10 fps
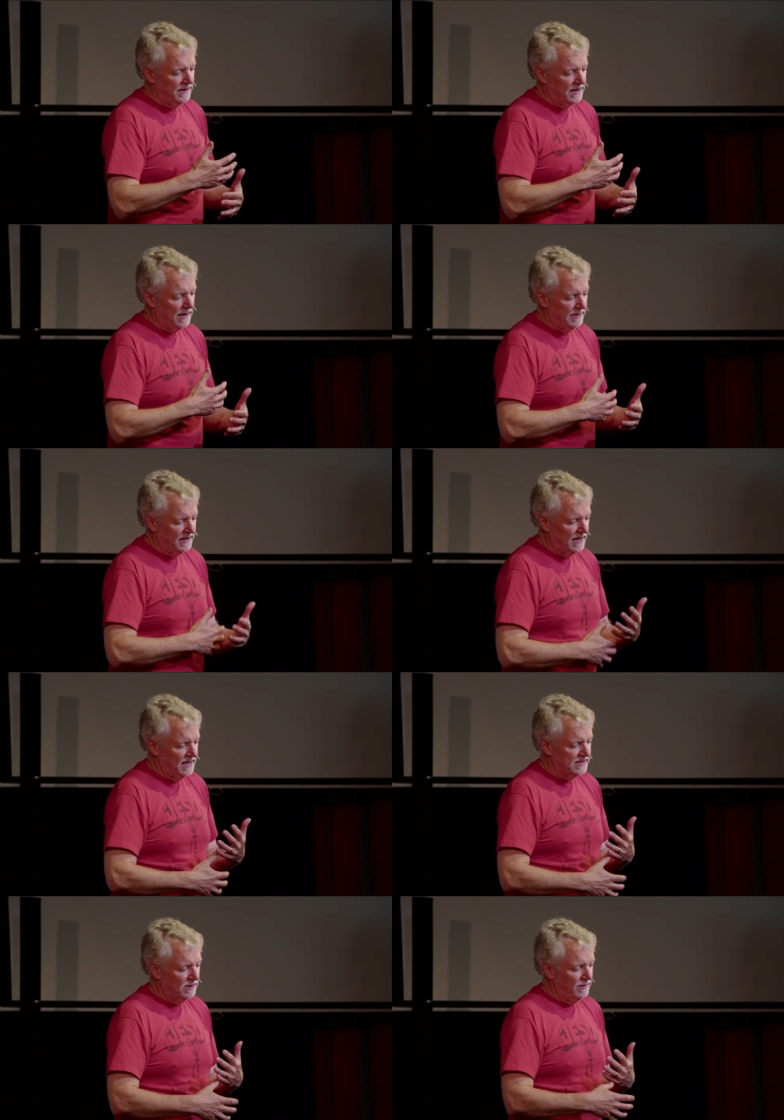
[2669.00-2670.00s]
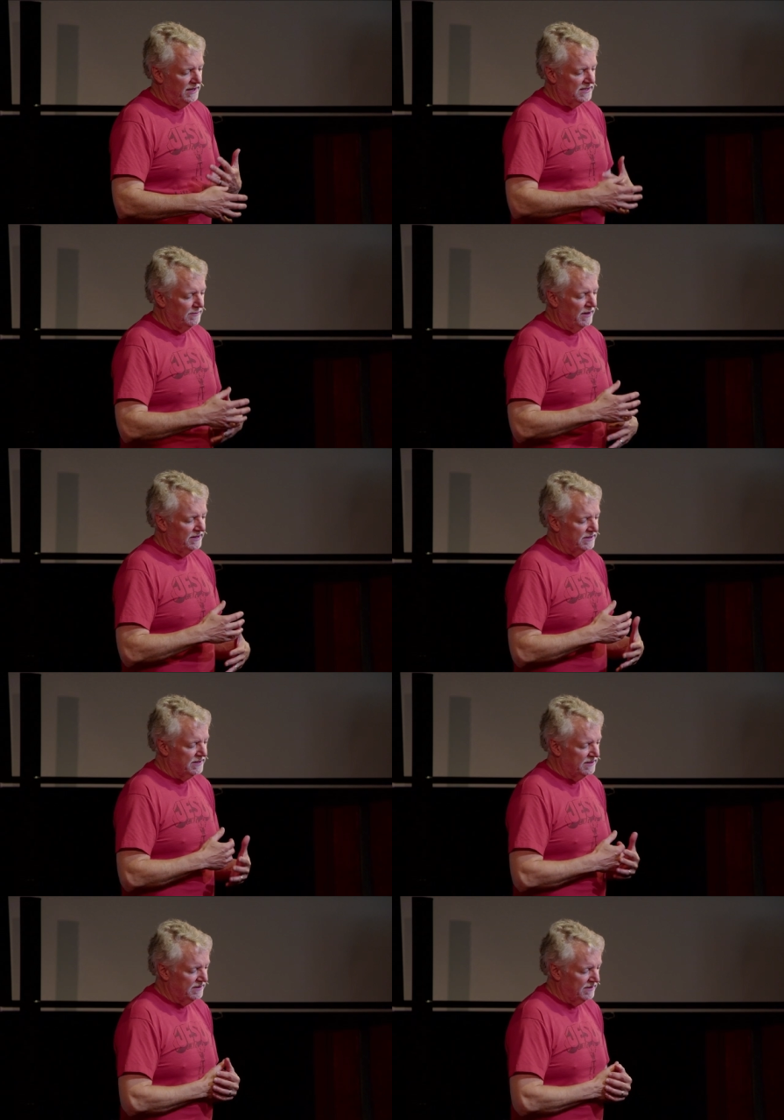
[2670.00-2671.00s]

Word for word: in the coming days and weeks and months.